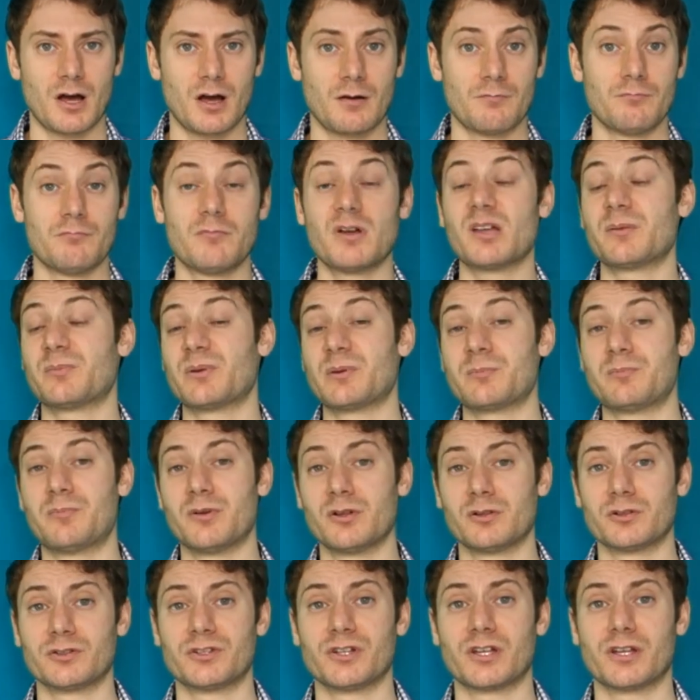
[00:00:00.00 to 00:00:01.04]
Maybe
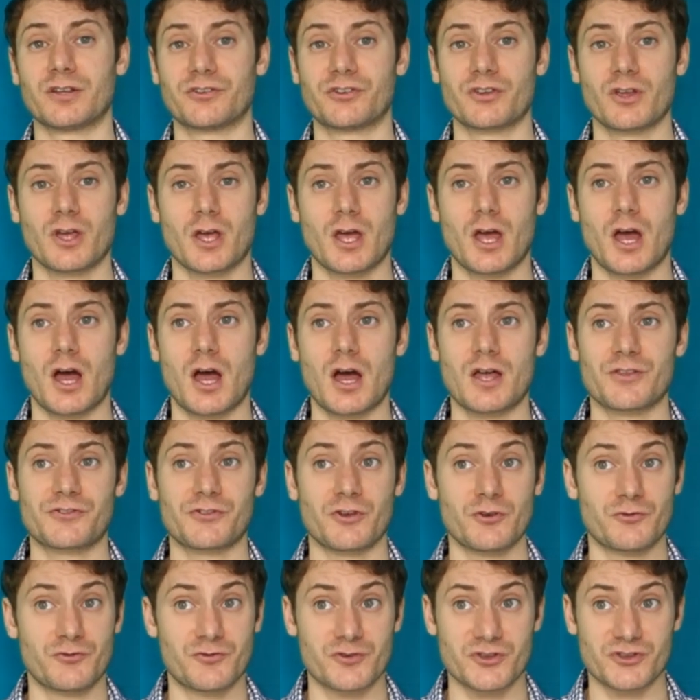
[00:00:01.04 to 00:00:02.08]
buildings, so
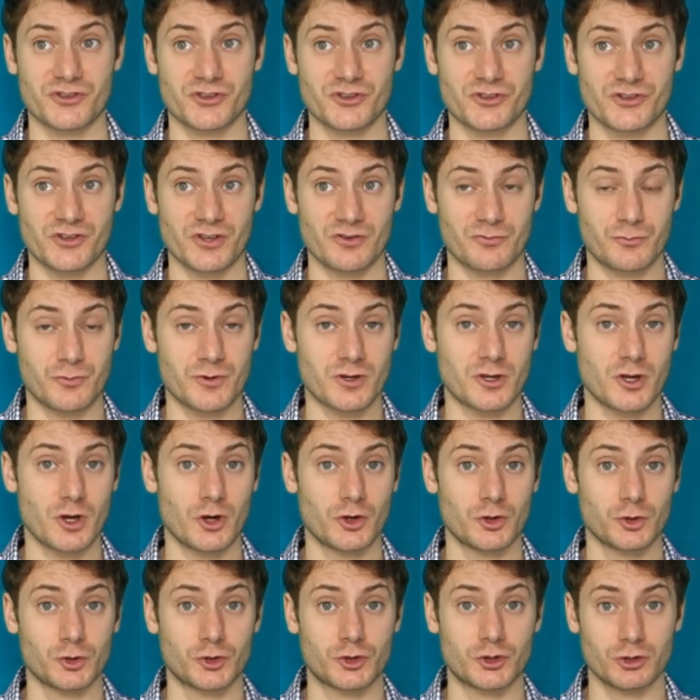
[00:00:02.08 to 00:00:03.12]
for instance, if we
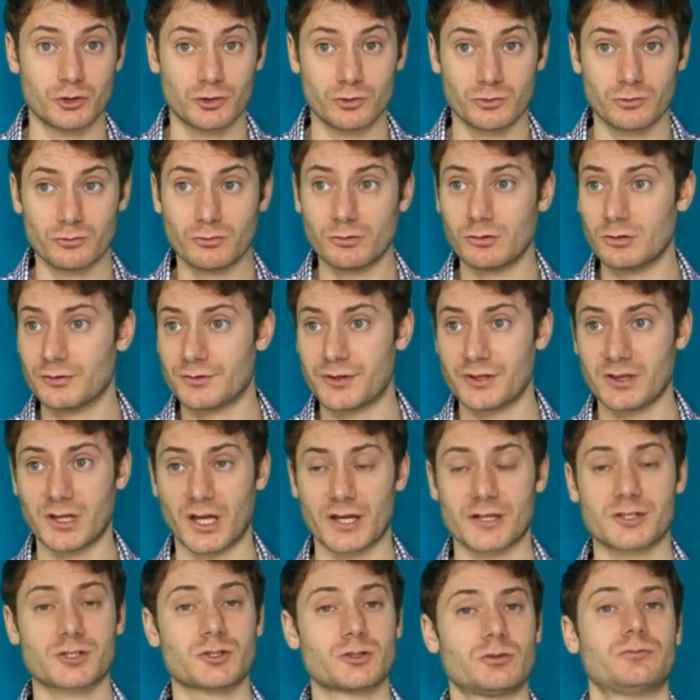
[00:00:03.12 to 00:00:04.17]
go to the
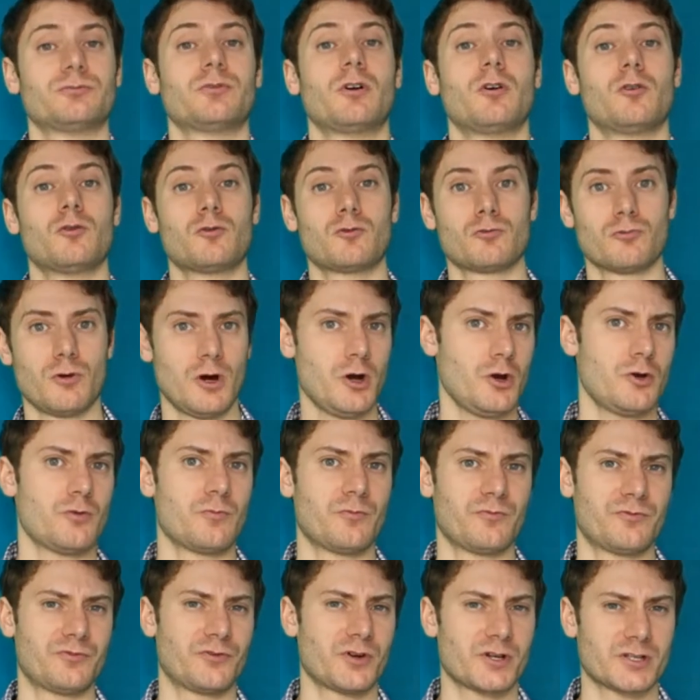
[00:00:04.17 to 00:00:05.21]
likes of Rome,
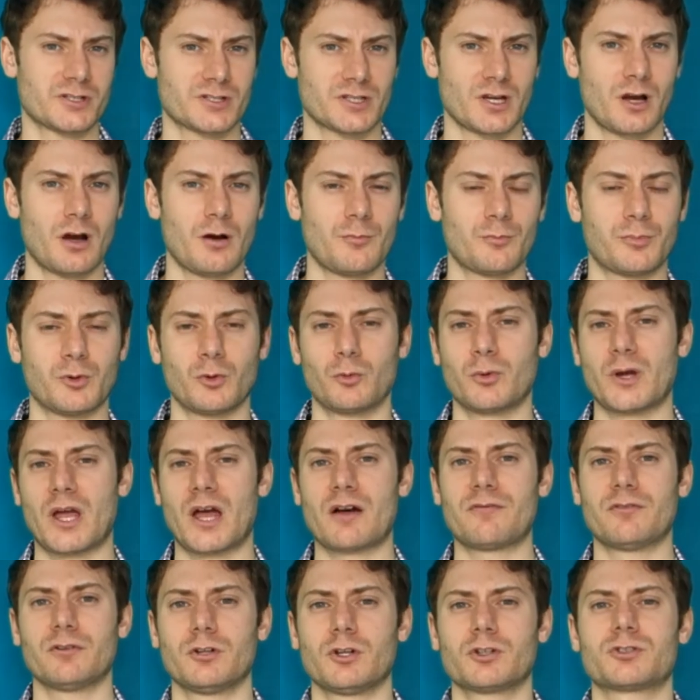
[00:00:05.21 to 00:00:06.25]
for example, we
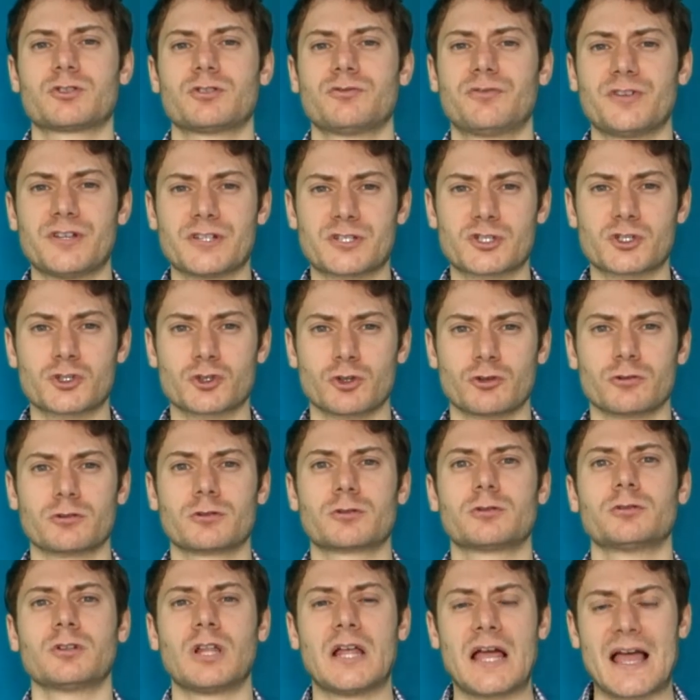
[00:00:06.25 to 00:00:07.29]
have a lot of
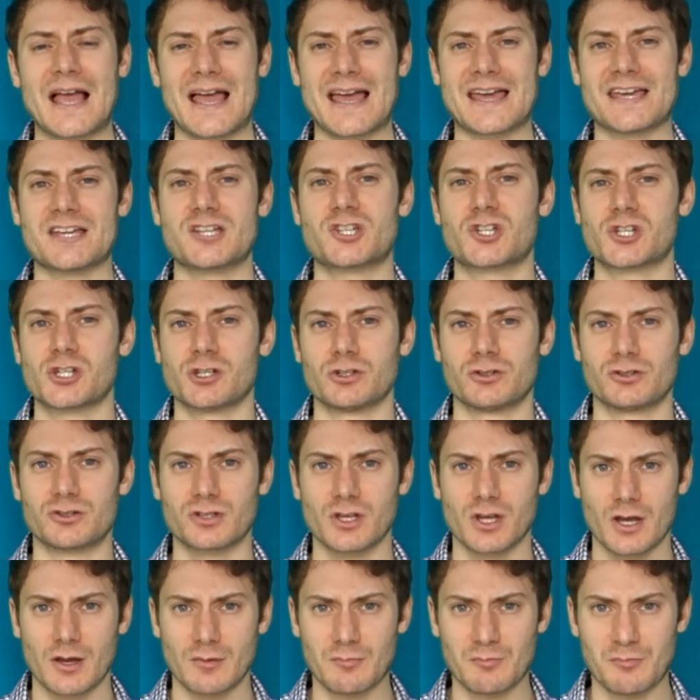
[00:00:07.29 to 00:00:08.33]
historical ancient
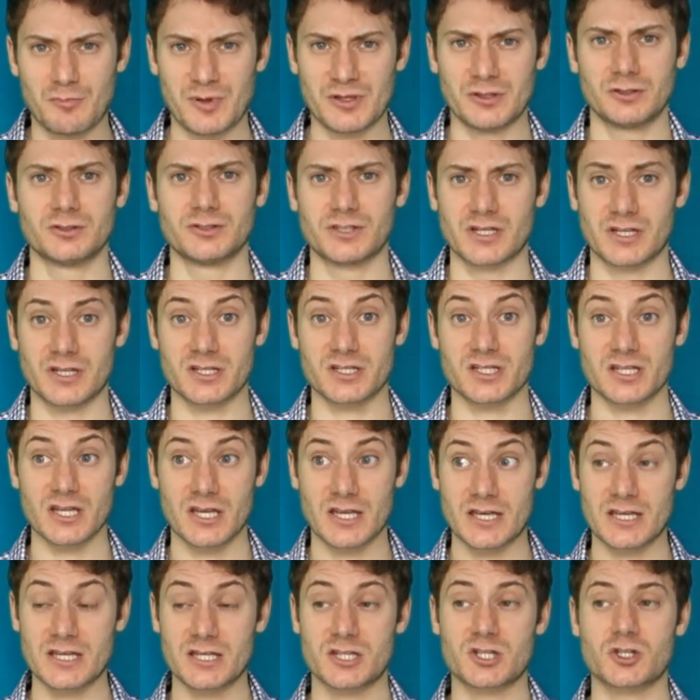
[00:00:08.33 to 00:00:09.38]
buildings.
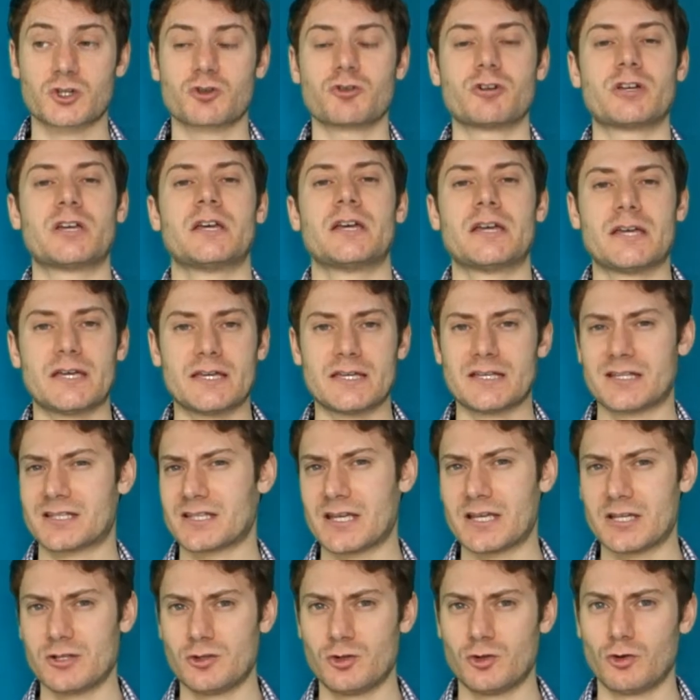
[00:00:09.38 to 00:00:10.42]
History is
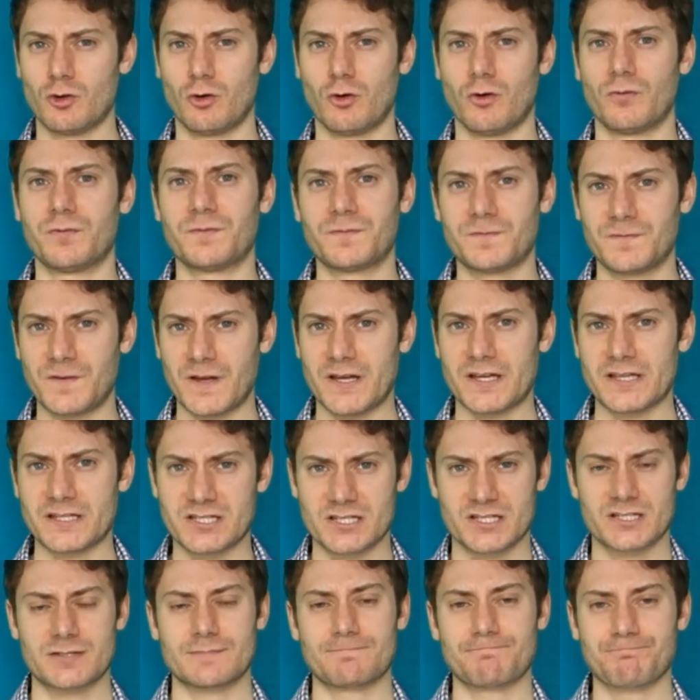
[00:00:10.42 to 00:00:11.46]
in your
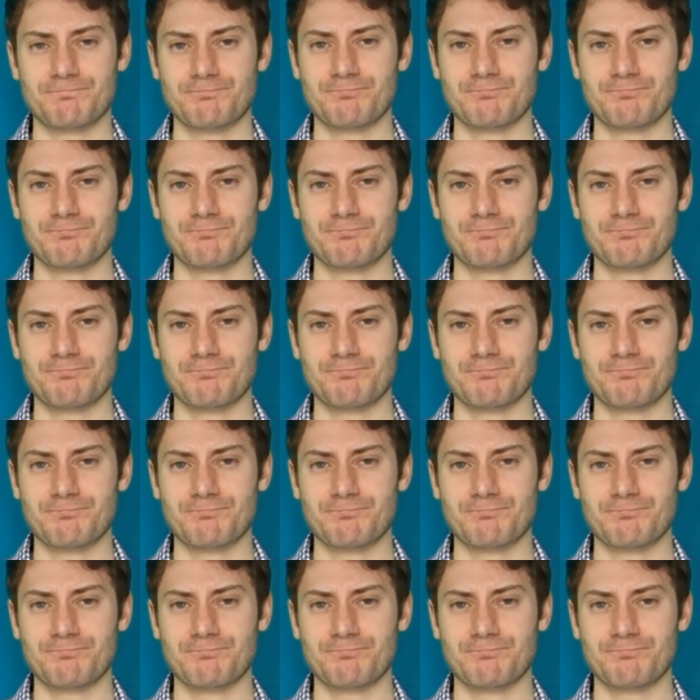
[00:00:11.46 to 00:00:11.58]
face.